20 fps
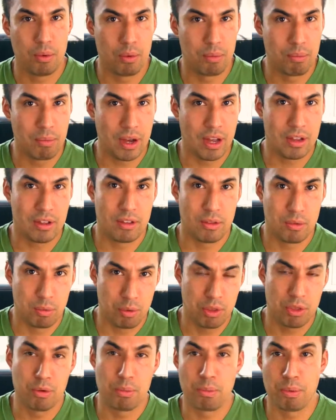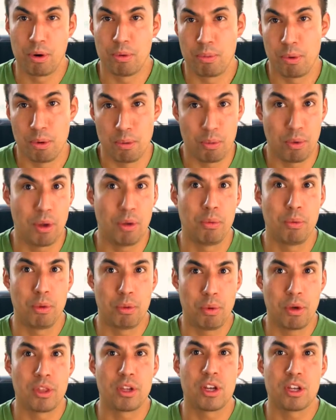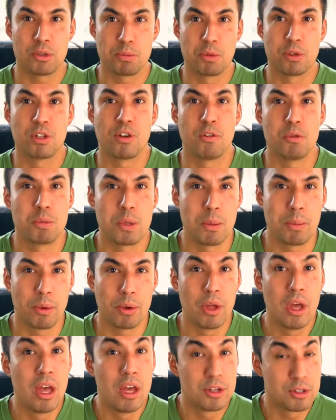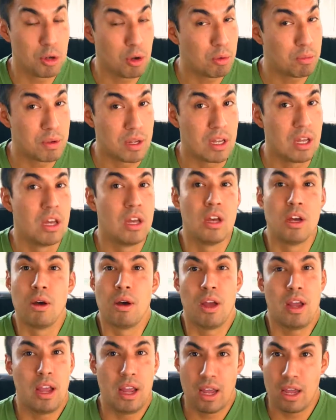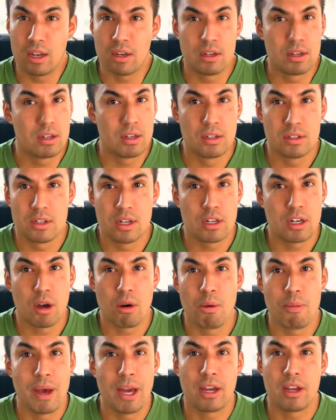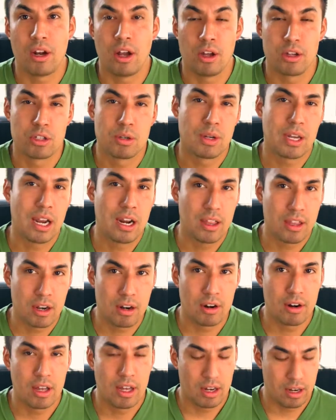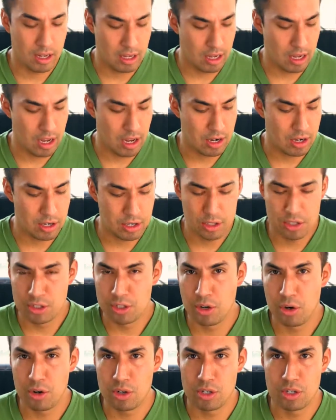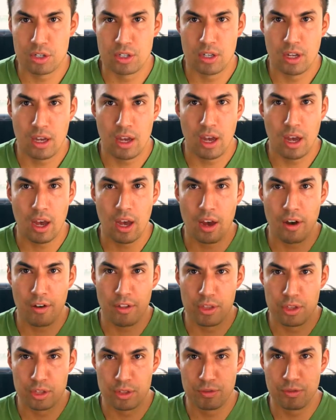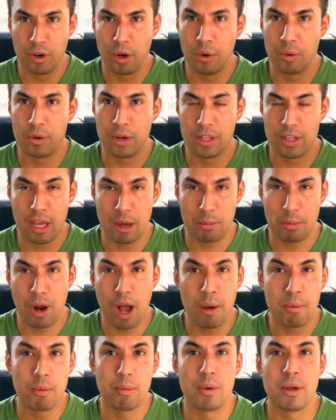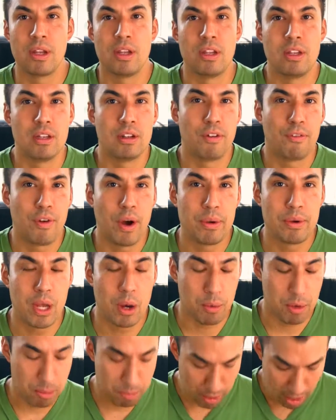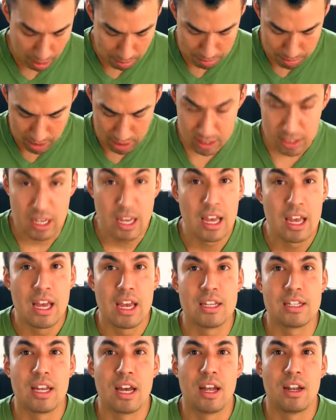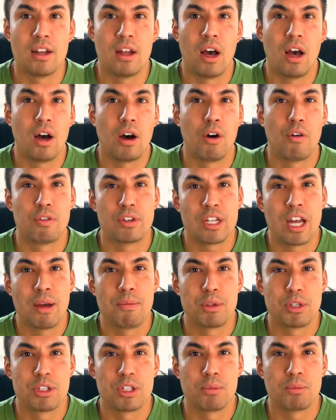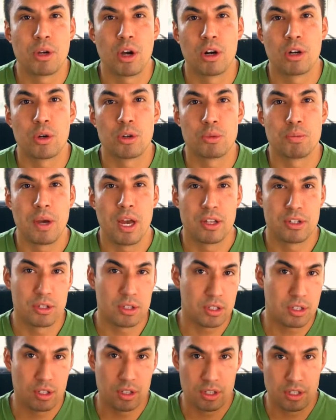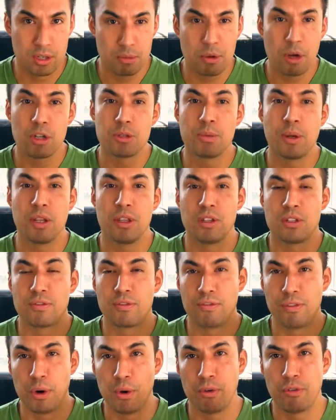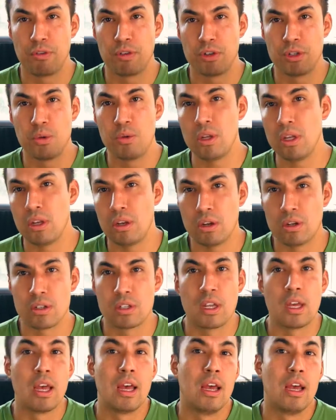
with what the customer service people told me, and didn't call me back at all. So I got on the internet and searched this phone and that problem, and found out what the problem is that over time the SIM card goes bad. So the SIM card's been in this phone for 2 years,